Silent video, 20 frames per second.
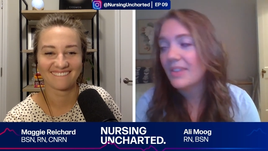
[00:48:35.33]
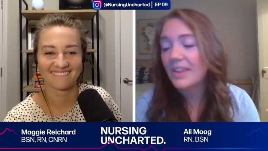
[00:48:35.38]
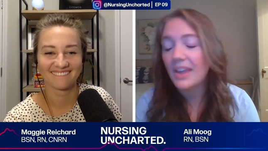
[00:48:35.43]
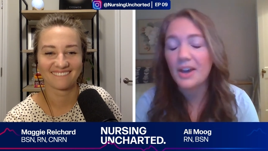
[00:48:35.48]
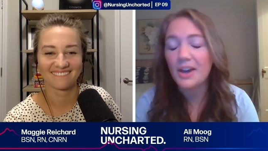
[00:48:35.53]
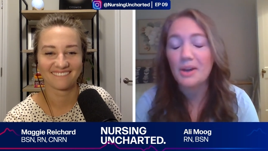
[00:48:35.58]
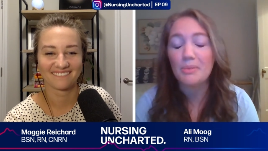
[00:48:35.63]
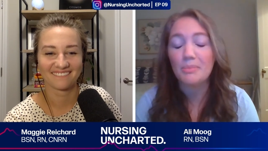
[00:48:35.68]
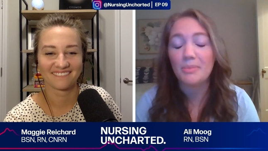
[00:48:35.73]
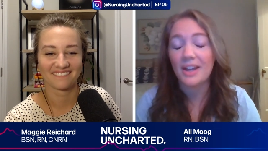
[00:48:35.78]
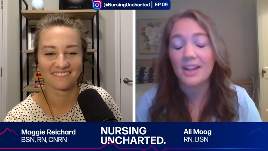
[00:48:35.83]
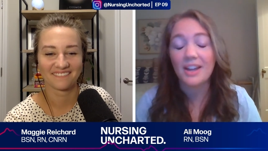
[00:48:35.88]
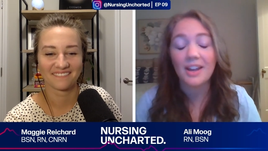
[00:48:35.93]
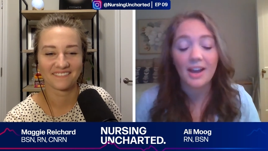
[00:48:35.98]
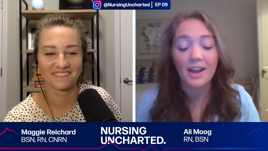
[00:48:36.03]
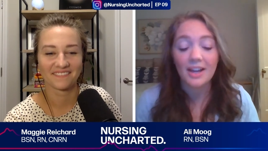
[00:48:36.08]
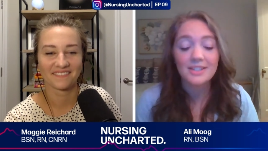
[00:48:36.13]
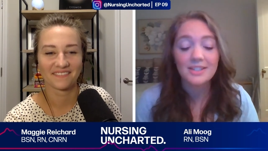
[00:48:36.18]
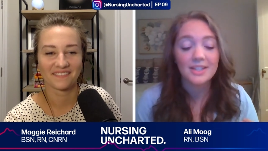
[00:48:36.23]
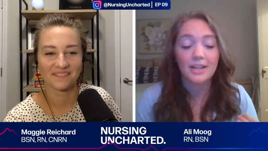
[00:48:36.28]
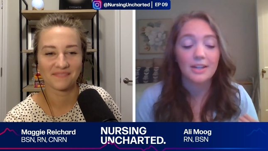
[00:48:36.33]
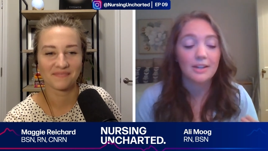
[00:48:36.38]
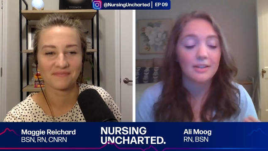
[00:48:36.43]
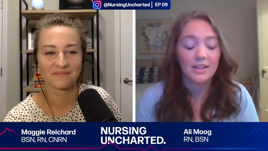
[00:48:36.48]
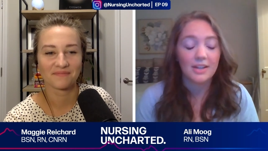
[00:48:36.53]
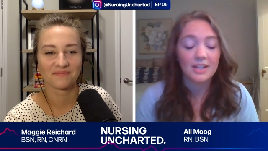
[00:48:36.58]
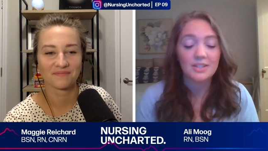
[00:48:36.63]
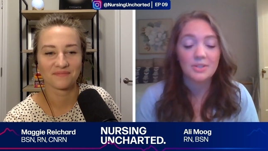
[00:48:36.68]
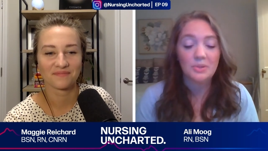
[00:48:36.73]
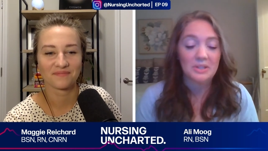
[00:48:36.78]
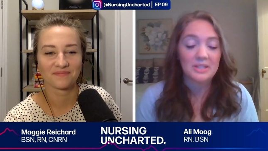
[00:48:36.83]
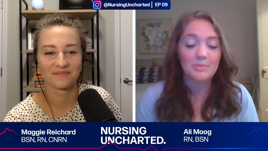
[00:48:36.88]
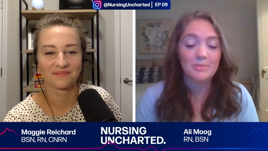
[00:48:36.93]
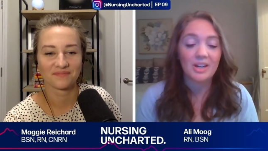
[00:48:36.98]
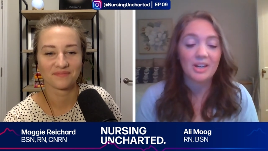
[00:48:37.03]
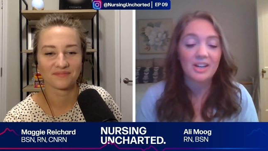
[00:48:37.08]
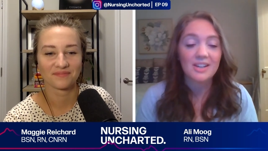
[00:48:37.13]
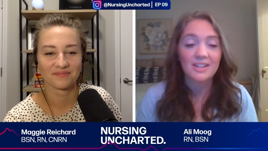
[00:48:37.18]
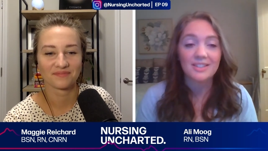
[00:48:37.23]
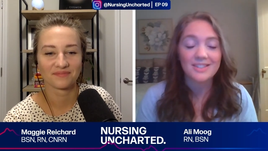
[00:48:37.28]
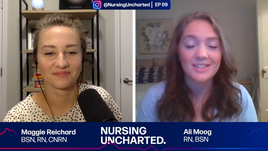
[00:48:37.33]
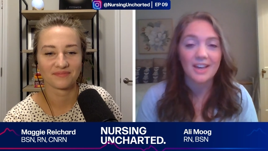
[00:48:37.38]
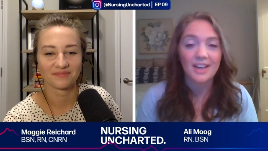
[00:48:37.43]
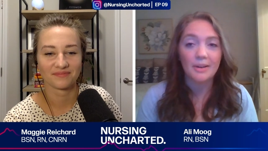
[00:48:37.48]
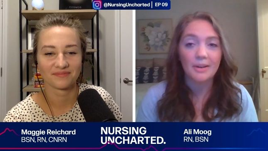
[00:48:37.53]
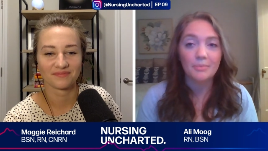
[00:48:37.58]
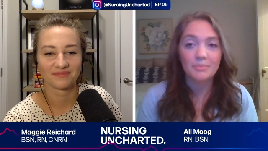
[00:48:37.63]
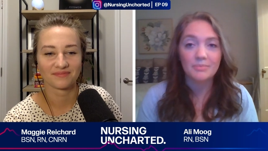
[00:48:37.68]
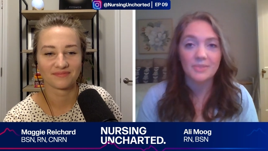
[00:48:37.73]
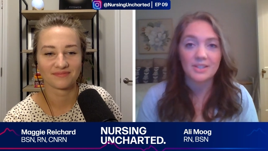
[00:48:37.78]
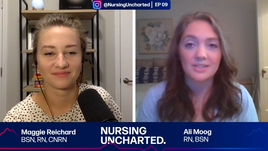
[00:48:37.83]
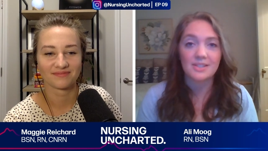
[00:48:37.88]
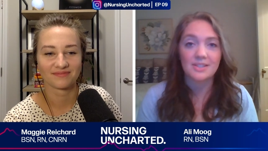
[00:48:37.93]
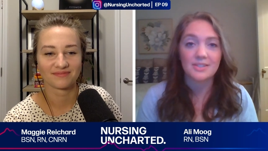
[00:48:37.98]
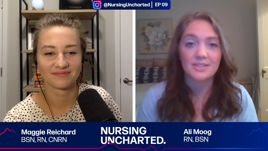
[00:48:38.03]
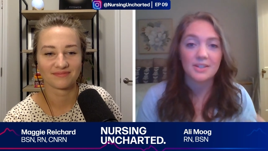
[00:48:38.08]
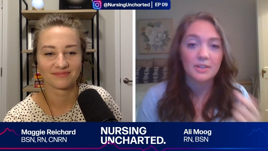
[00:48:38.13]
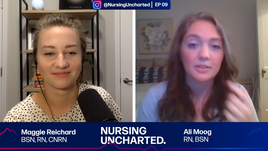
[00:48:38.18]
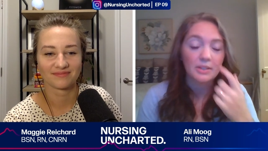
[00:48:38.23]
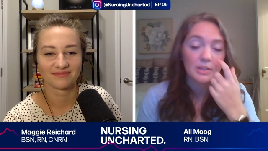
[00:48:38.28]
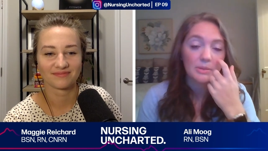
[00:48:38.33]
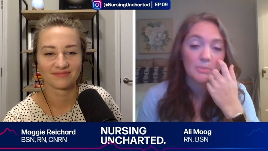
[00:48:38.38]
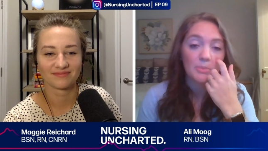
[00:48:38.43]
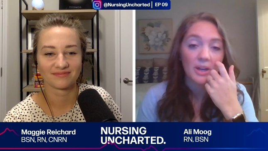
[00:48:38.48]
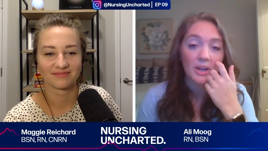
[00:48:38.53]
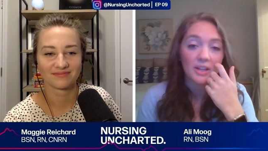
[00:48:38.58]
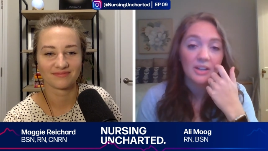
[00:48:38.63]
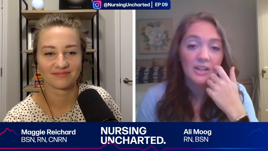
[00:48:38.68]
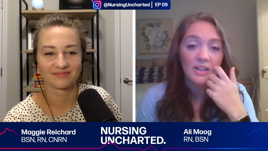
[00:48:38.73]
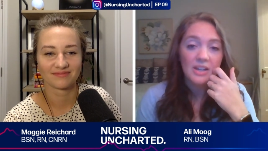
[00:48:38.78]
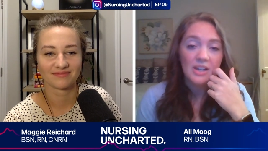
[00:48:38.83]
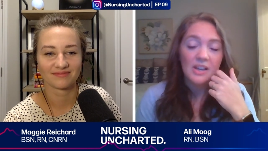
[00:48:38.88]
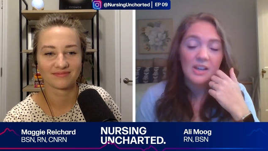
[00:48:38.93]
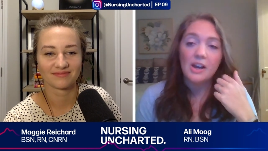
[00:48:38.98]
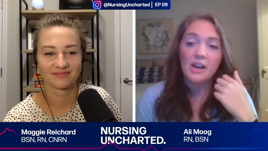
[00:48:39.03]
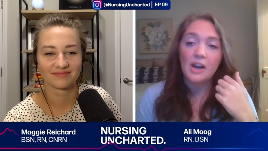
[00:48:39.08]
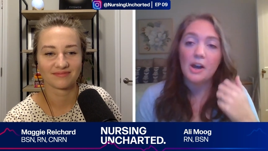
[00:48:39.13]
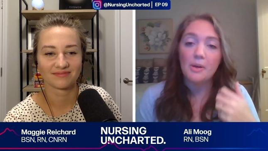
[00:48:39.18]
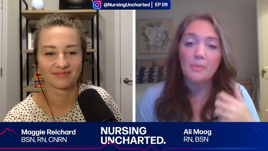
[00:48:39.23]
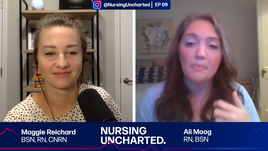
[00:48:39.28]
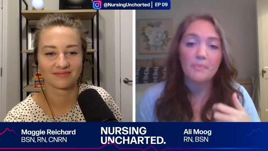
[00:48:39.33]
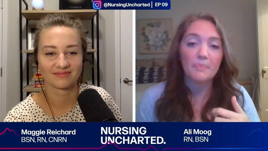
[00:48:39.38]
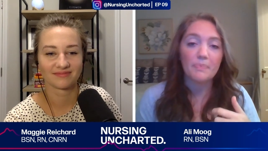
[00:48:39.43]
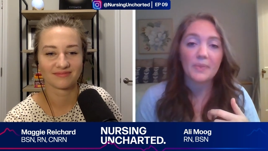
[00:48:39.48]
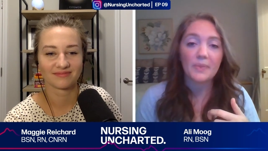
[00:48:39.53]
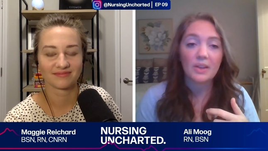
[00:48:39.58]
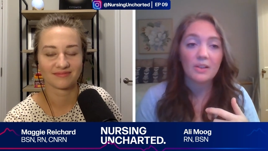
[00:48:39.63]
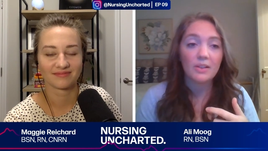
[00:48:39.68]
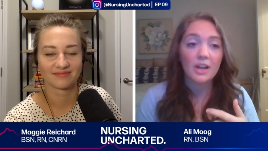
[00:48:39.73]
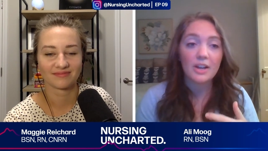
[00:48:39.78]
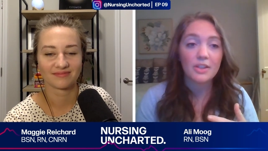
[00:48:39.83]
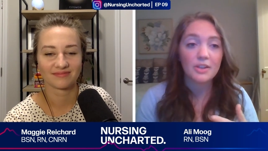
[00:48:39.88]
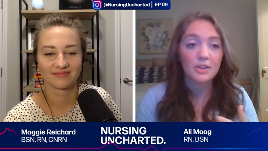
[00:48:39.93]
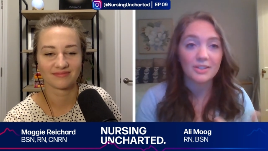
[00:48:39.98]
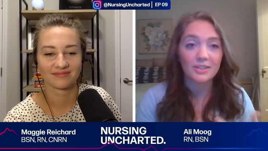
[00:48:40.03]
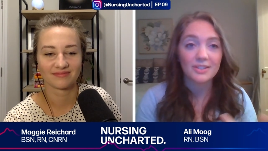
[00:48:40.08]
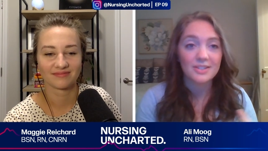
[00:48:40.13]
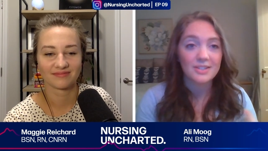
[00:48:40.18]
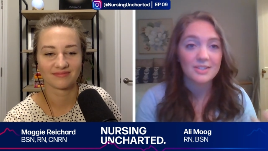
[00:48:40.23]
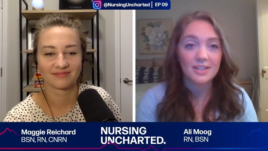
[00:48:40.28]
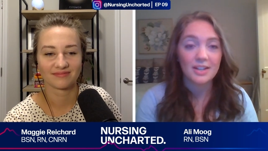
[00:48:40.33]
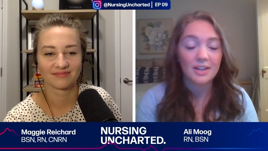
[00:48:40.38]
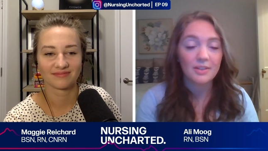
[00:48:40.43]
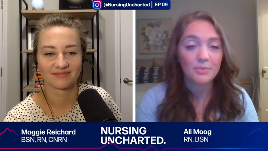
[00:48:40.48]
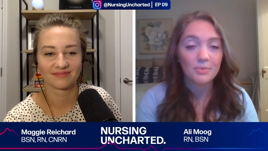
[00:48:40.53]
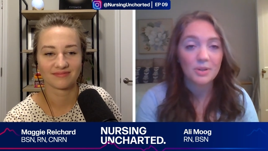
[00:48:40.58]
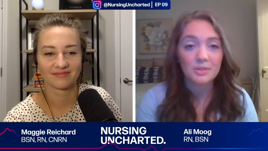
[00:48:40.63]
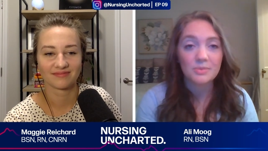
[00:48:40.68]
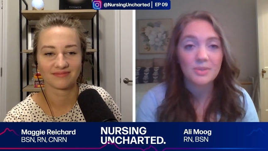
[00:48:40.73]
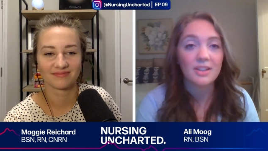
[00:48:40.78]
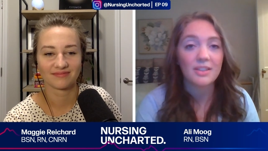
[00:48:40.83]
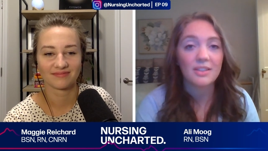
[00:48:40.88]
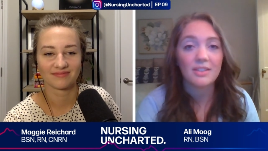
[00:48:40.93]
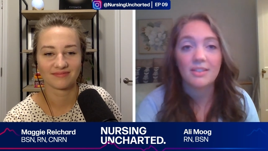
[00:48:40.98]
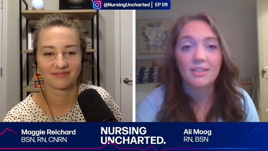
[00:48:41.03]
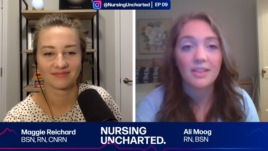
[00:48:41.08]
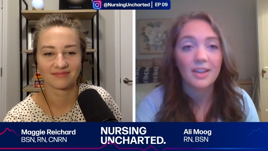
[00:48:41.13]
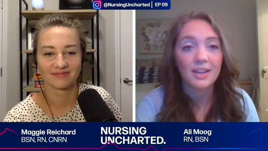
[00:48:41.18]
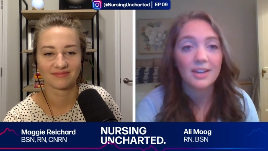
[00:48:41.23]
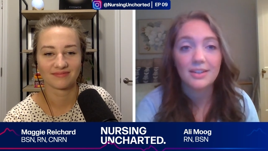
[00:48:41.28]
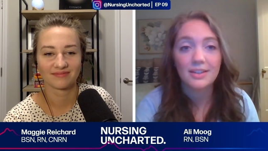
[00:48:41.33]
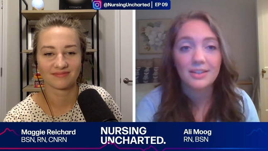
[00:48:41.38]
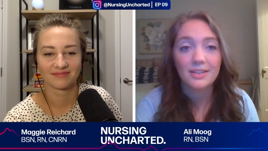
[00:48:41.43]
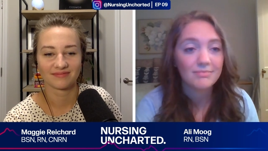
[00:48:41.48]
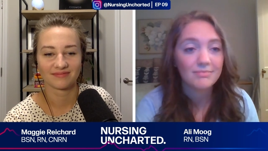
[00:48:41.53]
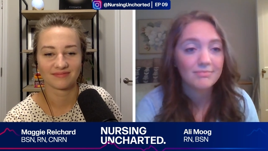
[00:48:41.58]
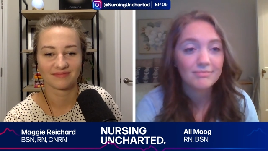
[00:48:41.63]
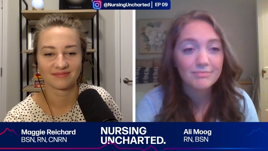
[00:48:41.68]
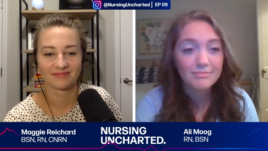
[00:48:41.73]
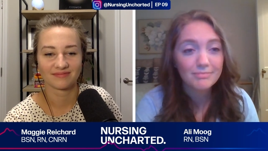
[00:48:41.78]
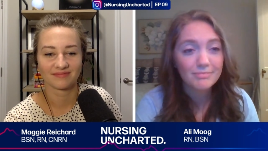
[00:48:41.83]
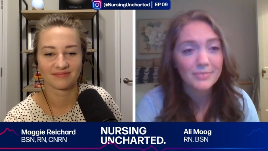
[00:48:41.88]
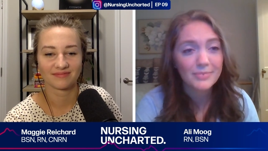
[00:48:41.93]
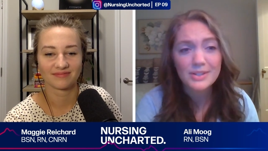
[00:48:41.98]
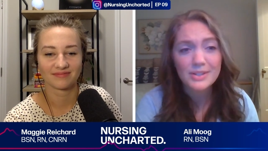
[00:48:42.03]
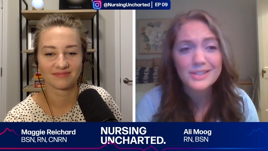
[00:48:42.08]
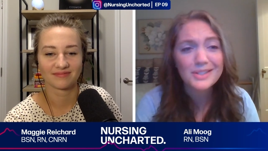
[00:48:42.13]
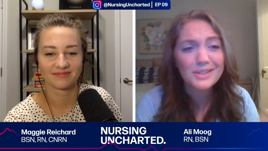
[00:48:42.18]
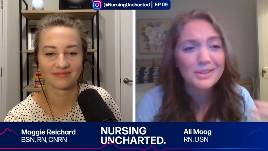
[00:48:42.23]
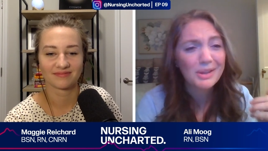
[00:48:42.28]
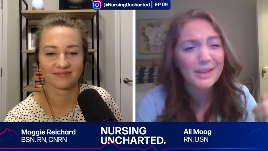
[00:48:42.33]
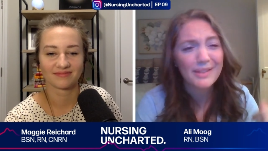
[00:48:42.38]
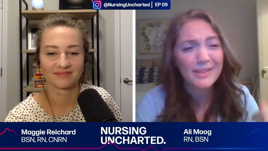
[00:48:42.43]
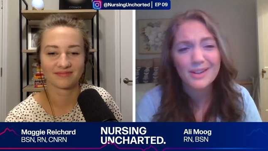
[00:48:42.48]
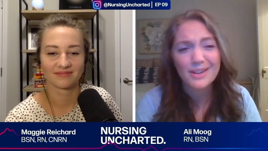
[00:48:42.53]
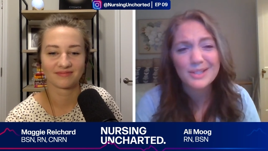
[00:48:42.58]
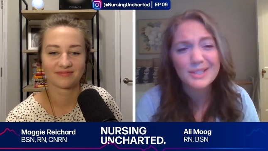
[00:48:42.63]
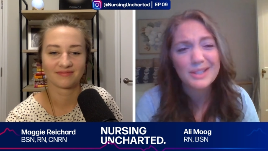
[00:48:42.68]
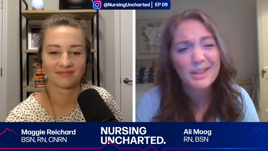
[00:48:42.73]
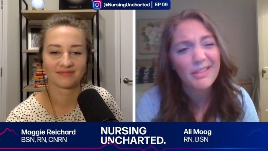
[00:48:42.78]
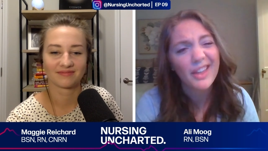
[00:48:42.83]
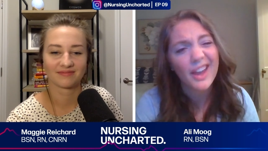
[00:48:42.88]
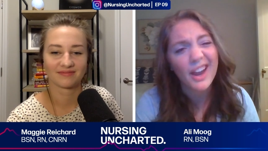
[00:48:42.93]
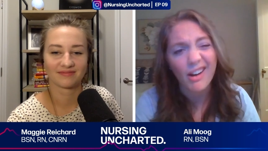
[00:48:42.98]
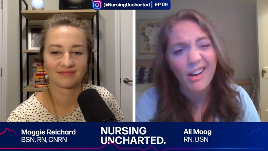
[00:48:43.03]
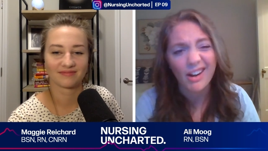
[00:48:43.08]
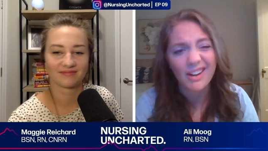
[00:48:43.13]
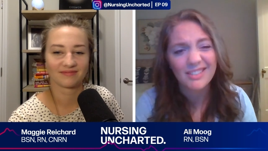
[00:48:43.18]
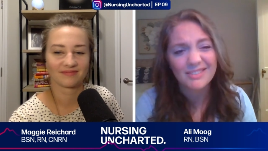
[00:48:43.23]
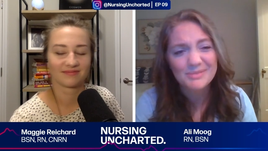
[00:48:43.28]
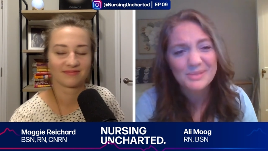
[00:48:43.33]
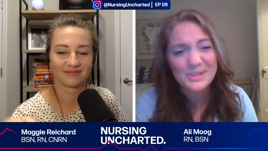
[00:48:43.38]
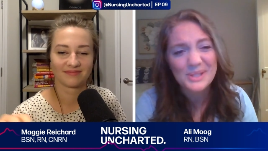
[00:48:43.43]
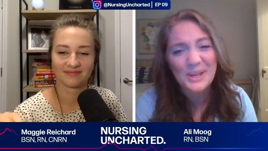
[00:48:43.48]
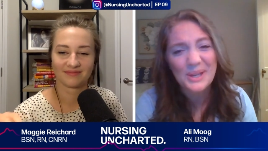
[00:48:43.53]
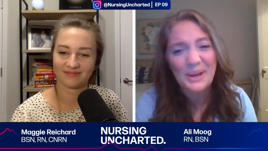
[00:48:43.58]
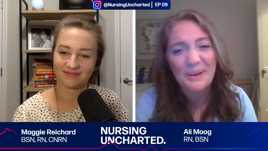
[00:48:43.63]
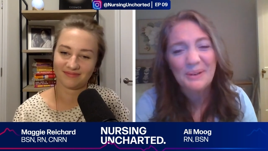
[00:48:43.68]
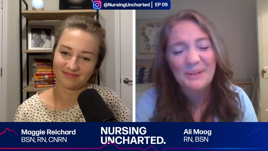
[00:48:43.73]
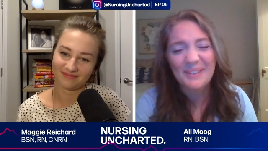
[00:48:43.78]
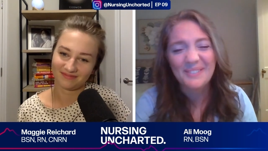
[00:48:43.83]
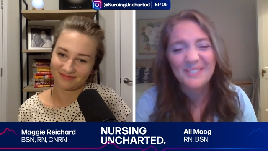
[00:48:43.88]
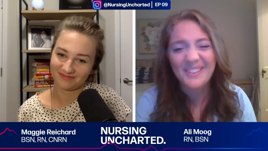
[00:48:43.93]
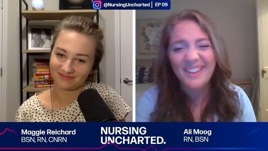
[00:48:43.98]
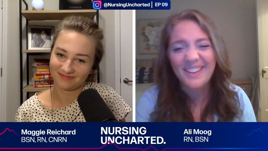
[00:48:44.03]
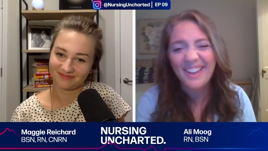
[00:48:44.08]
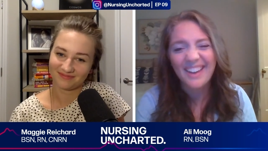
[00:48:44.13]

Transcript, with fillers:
Speaker 1: I didn't get to experience that necessarily, but, a lot of the nurses that I've worked with, like, they're still there. So I feel